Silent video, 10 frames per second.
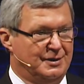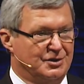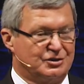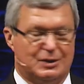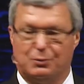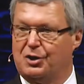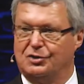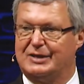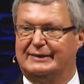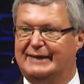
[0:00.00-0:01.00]
So there were
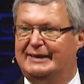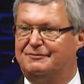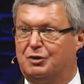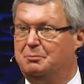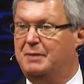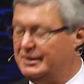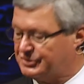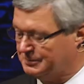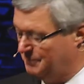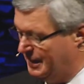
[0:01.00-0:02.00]
girls I dated for
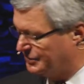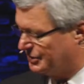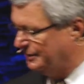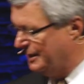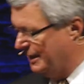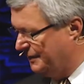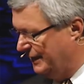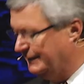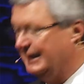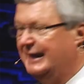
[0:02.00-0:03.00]
months and months, and the,
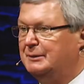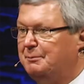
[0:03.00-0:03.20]
in the heat of